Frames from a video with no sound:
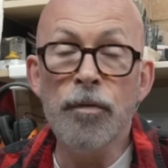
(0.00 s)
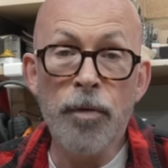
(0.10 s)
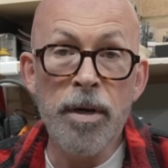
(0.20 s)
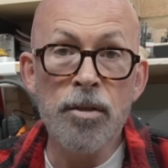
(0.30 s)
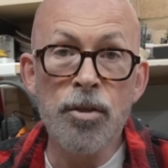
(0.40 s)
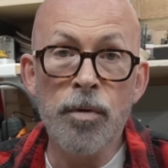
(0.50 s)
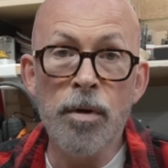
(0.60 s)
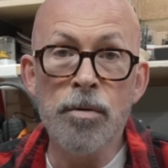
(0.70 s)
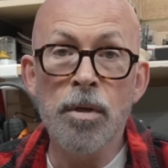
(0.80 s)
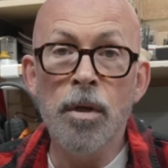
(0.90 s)
threaded
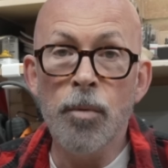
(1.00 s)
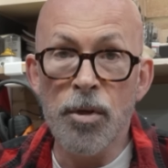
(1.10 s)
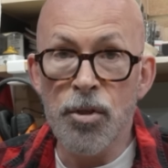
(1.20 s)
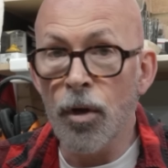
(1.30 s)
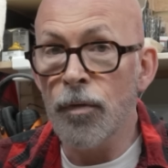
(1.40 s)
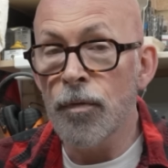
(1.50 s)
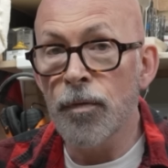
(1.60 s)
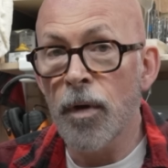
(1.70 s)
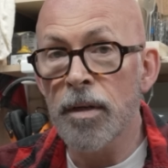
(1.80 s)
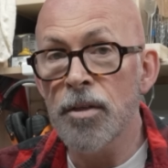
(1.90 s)
screws, which you'll often
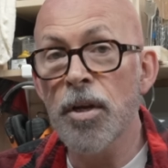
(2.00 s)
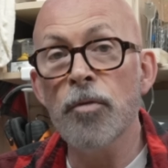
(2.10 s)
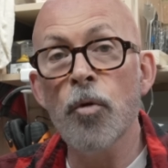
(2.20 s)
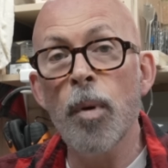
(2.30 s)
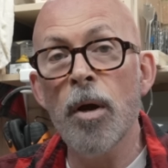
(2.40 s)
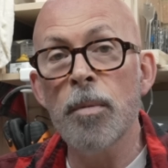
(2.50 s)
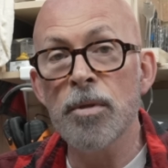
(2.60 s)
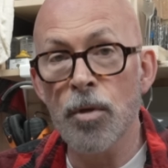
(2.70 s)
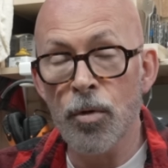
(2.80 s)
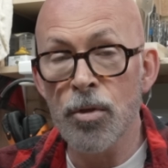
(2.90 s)
find in general
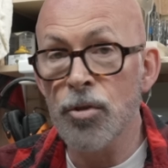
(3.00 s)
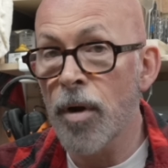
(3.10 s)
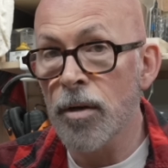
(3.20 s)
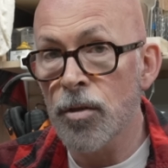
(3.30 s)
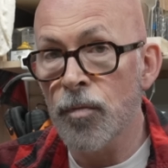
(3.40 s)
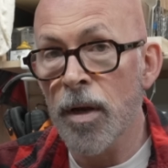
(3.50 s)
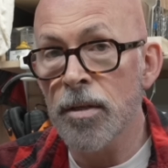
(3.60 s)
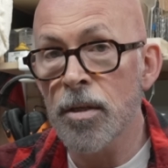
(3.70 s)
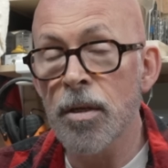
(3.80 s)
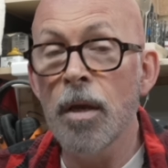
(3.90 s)
purpose or construction
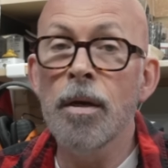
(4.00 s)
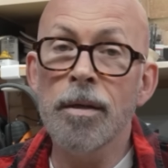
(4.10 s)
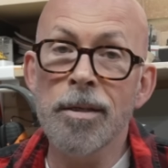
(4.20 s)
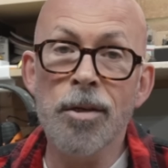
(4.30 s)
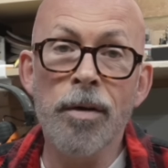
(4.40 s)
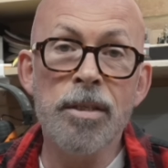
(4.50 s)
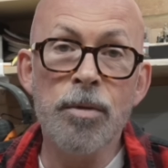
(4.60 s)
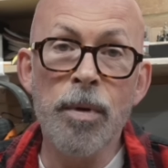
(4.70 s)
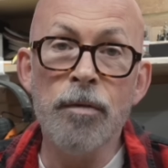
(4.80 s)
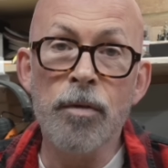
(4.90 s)
ranges, are designed
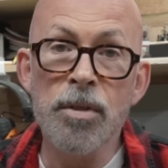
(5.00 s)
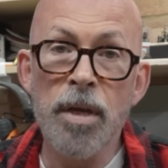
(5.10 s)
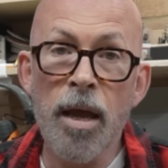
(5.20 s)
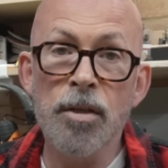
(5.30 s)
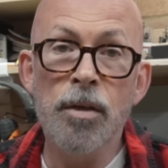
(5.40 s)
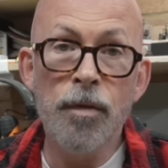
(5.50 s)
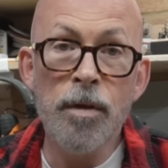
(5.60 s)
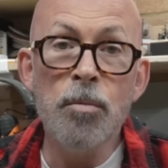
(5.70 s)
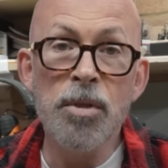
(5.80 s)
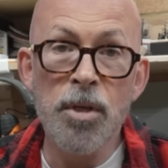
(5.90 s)
to either attach
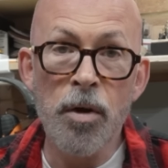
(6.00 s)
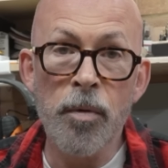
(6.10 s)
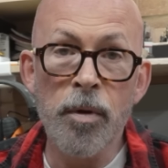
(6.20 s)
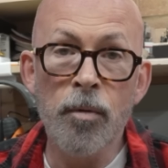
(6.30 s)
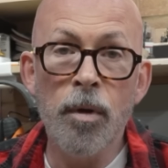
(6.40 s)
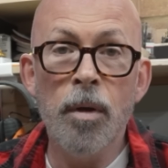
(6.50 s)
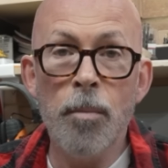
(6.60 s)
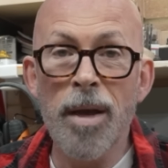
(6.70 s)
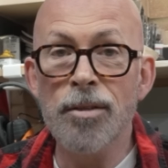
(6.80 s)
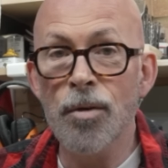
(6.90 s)
thin material,
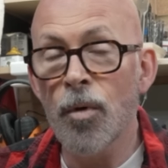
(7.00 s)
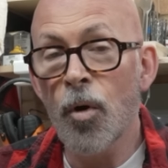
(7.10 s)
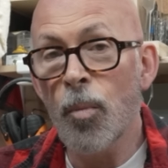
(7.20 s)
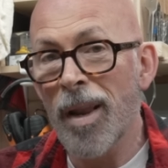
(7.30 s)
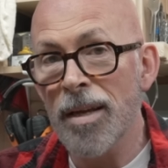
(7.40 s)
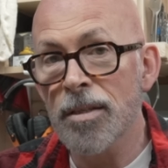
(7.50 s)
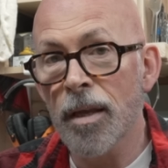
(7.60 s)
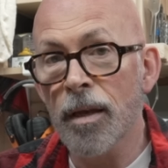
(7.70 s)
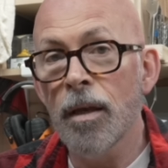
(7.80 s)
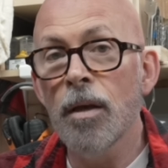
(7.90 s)
metal or
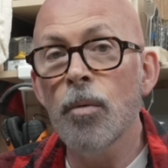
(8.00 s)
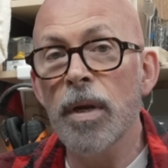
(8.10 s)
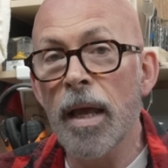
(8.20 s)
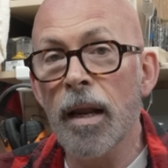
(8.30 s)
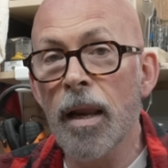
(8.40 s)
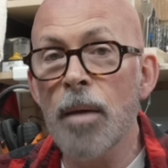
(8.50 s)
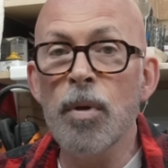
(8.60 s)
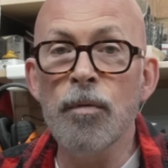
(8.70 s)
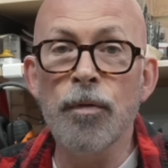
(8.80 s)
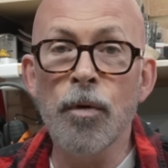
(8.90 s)
plastic, where that
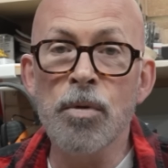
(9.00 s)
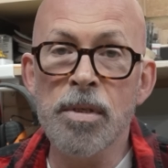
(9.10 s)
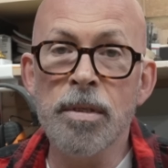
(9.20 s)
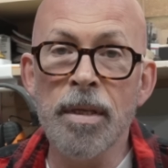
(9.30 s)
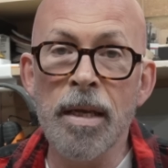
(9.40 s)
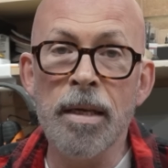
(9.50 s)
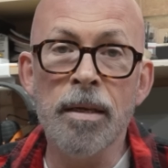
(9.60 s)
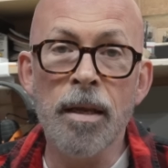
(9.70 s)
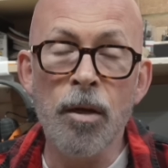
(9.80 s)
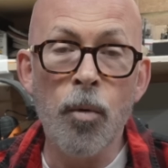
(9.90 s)
clamping force isn't
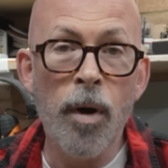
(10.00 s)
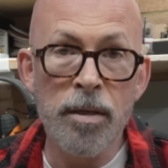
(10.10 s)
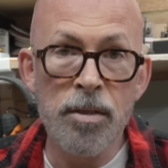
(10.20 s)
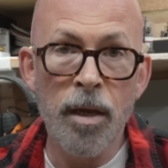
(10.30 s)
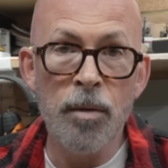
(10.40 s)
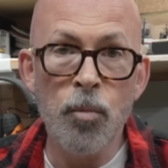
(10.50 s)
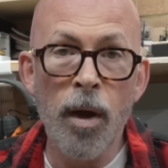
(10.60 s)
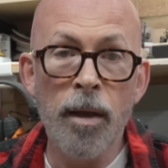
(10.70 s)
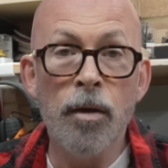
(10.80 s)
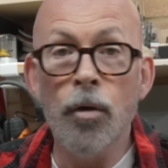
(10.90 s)
needed in quite the same
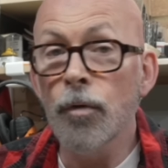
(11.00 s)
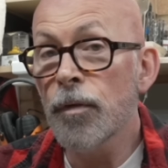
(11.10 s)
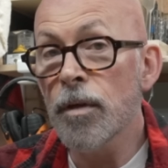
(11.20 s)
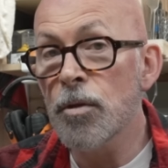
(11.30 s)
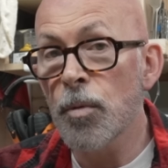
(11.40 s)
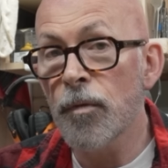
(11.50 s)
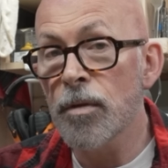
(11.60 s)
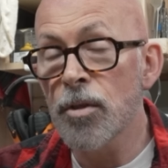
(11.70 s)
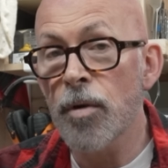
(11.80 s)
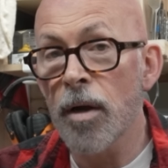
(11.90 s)
way, or for use with
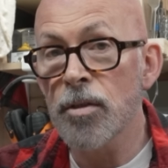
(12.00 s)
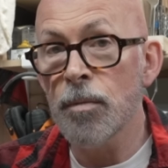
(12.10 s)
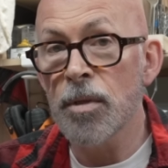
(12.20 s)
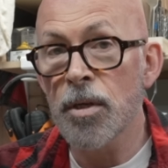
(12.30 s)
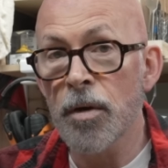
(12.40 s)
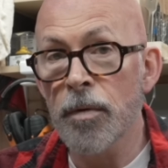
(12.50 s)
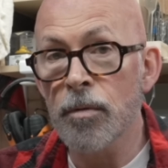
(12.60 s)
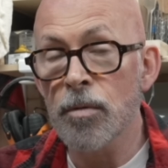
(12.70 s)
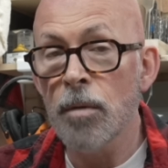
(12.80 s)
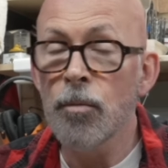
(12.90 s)
construction
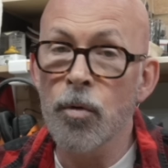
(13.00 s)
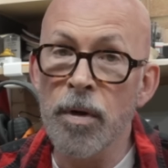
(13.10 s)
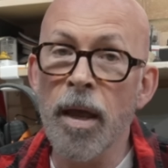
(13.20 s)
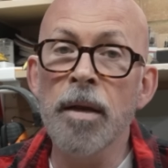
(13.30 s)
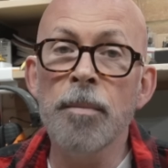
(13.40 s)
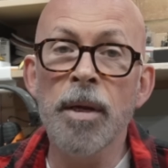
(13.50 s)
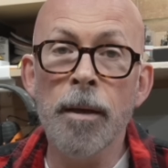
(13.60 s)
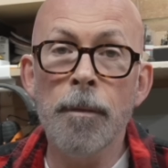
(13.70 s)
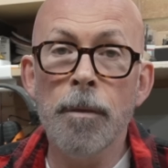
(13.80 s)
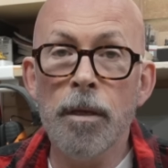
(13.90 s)
materials. More on that in a minute.
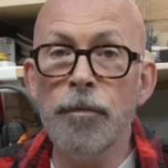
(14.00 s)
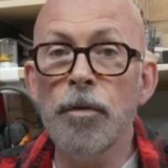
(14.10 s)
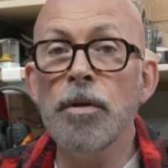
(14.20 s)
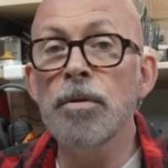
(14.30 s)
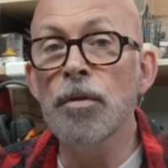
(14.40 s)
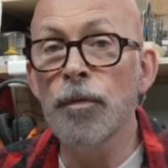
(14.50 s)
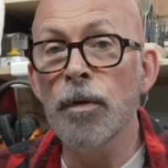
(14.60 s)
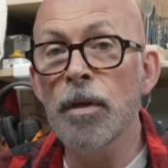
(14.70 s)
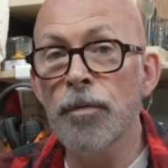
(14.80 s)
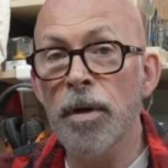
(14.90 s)
If you use a
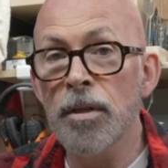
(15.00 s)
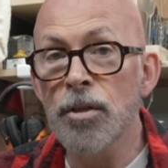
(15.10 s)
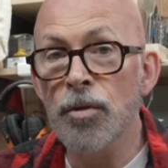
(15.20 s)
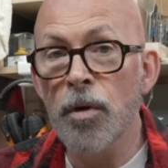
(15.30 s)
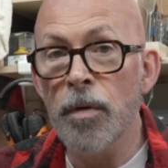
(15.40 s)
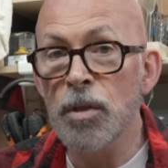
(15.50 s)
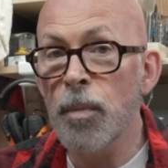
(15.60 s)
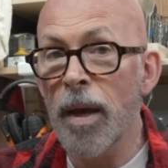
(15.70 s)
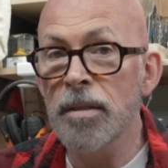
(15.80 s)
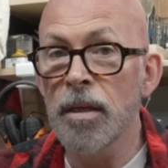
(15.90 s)
fully threaded screw
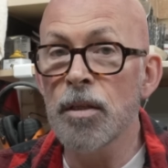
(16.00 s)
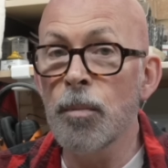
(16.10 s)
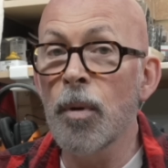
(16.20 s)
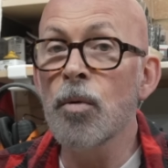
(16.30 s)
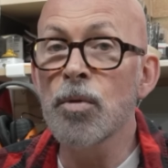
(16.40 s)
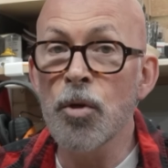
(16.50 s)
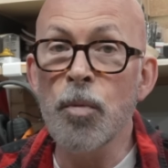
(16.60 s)
expecting it to pull two